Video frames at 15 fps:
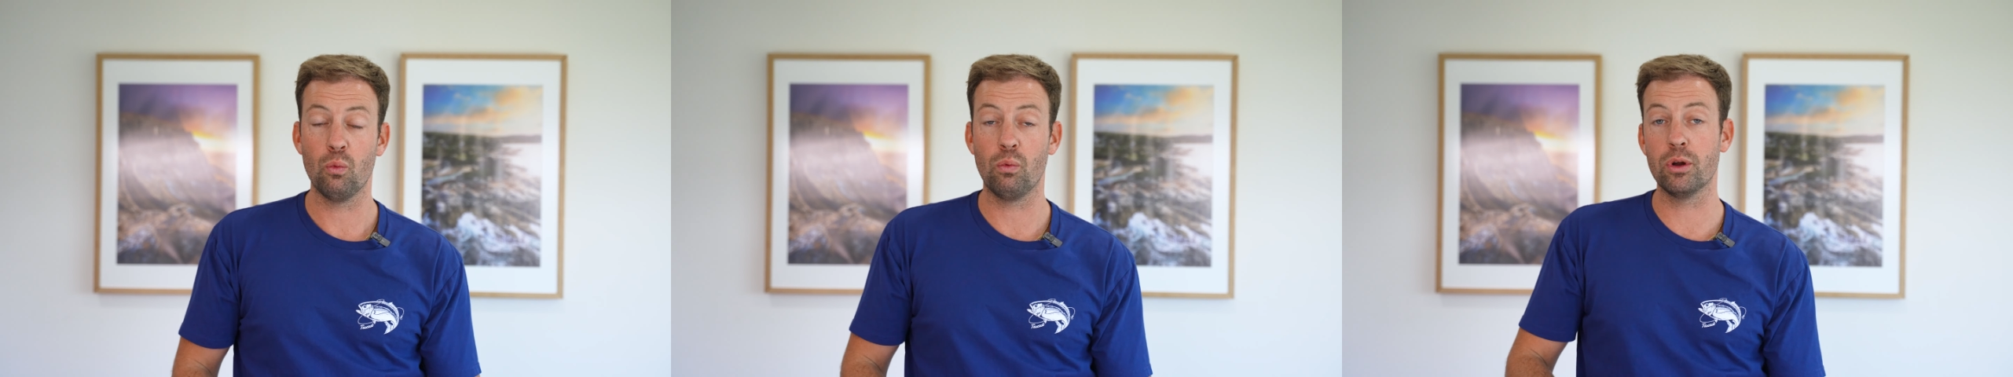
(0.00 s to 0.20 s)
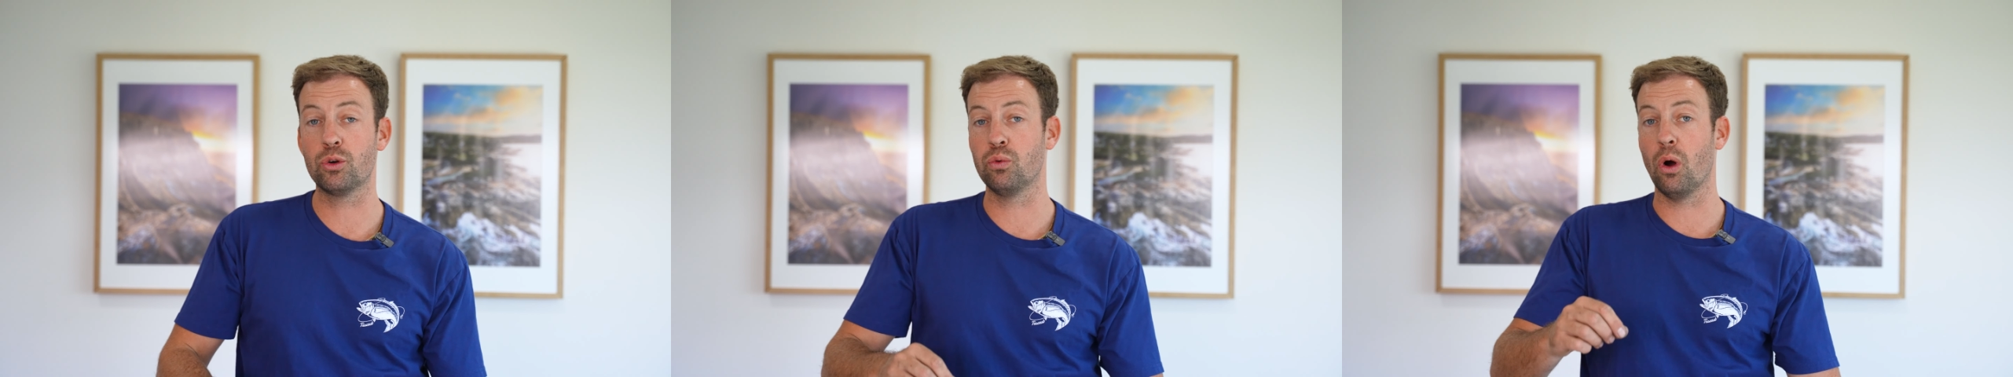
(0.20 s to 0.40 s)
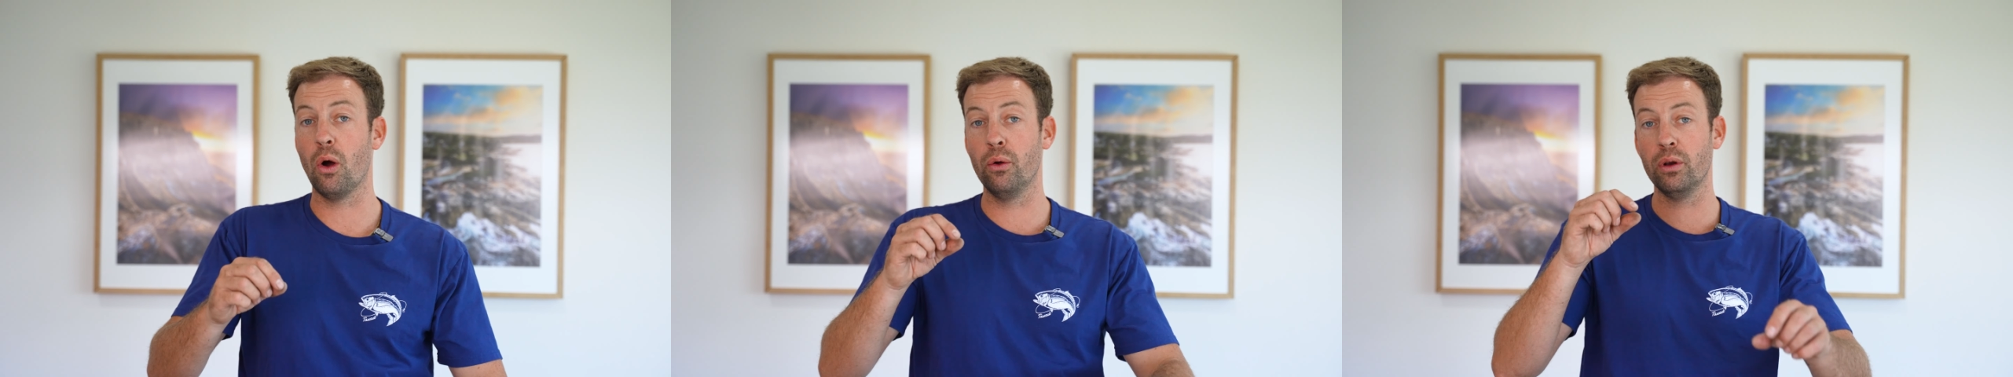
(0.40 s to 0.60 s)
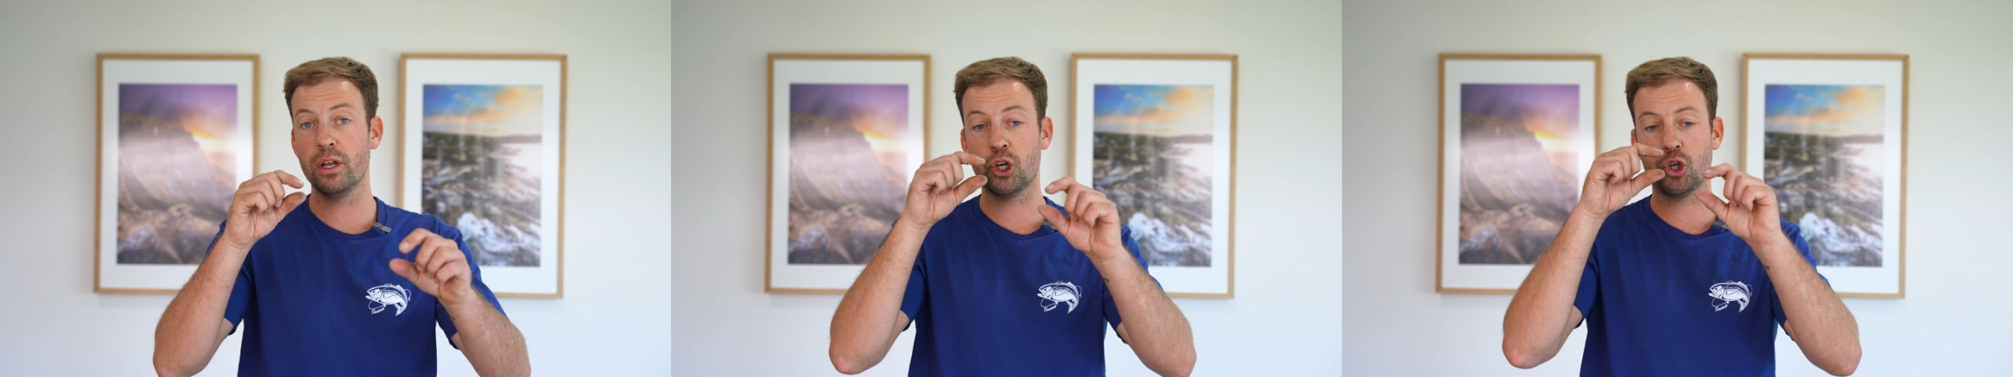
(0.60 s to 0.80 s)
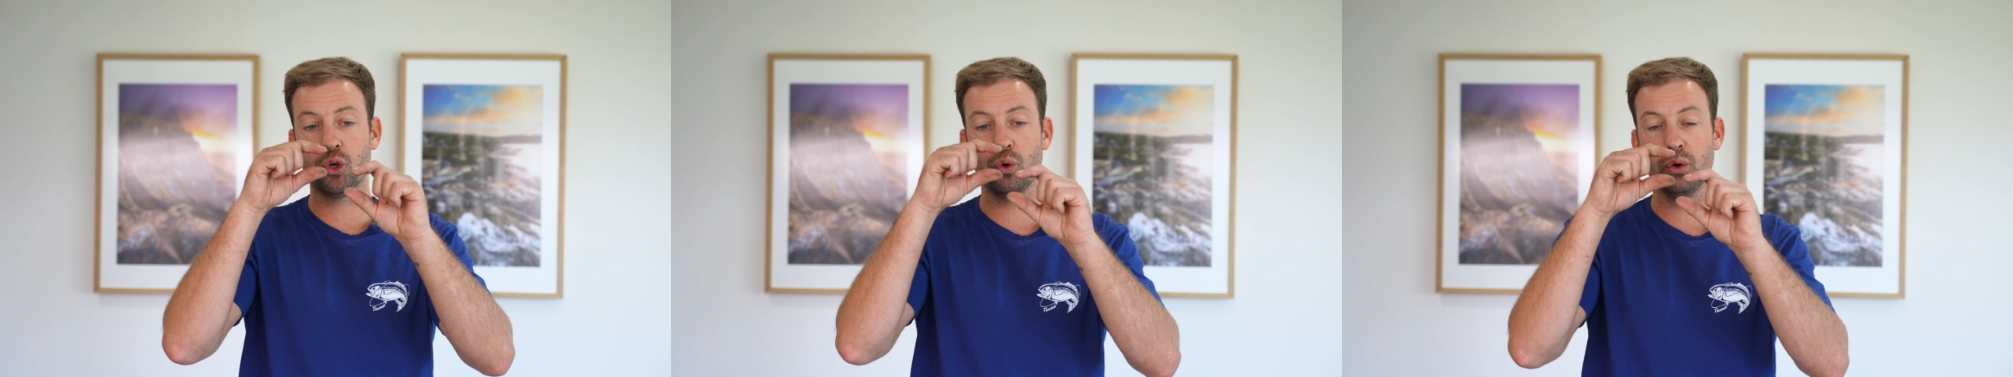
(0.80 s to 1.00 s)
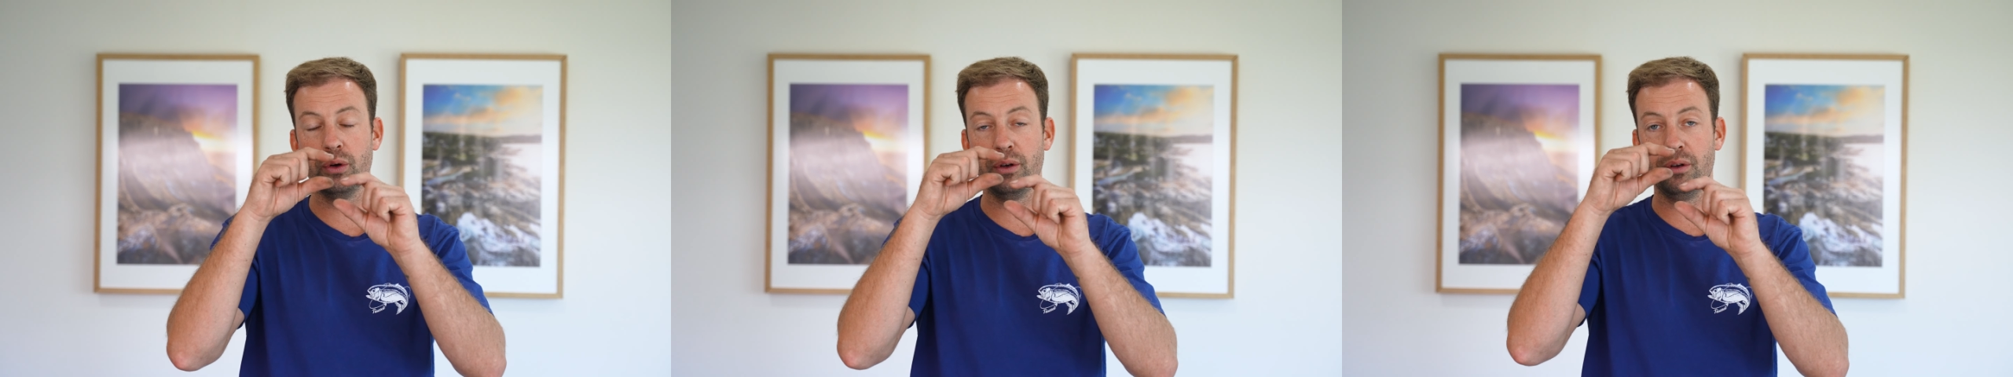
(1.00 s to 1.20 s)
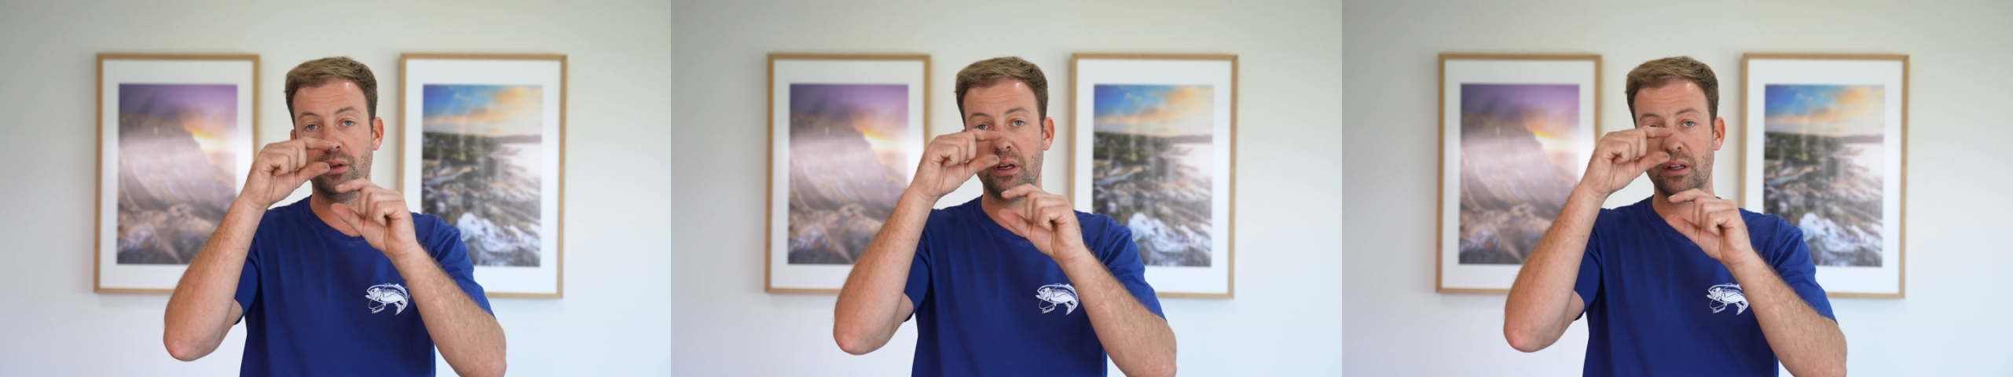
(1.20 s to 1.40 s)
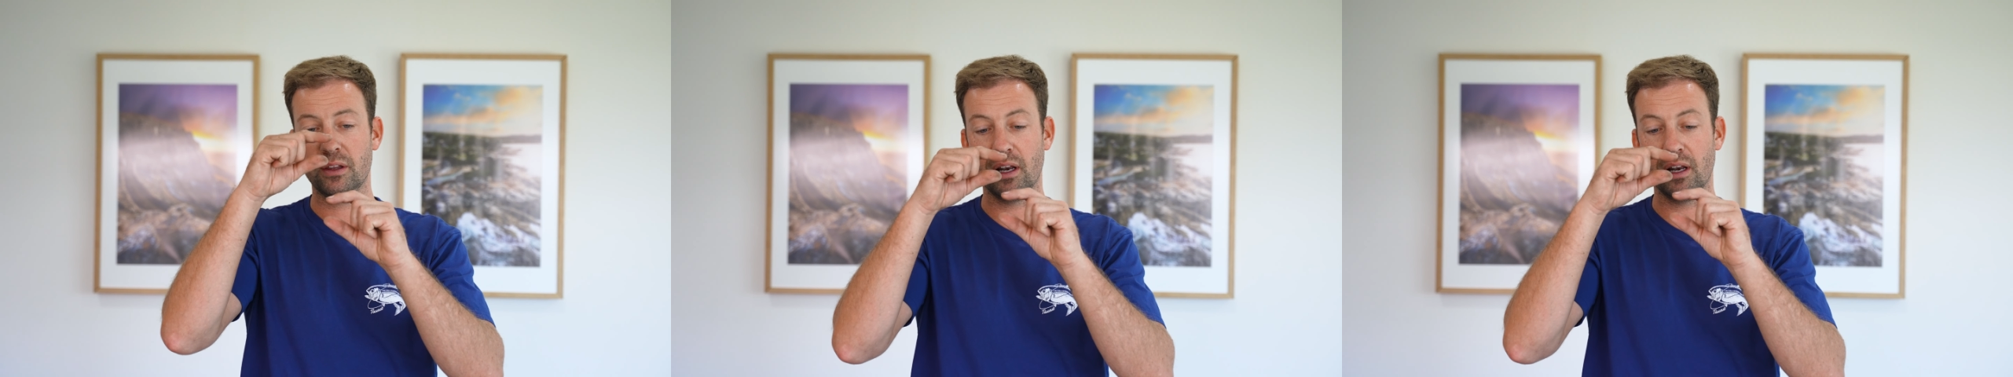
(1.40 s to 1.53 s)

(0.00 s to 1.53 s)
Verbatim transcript: which will only shorten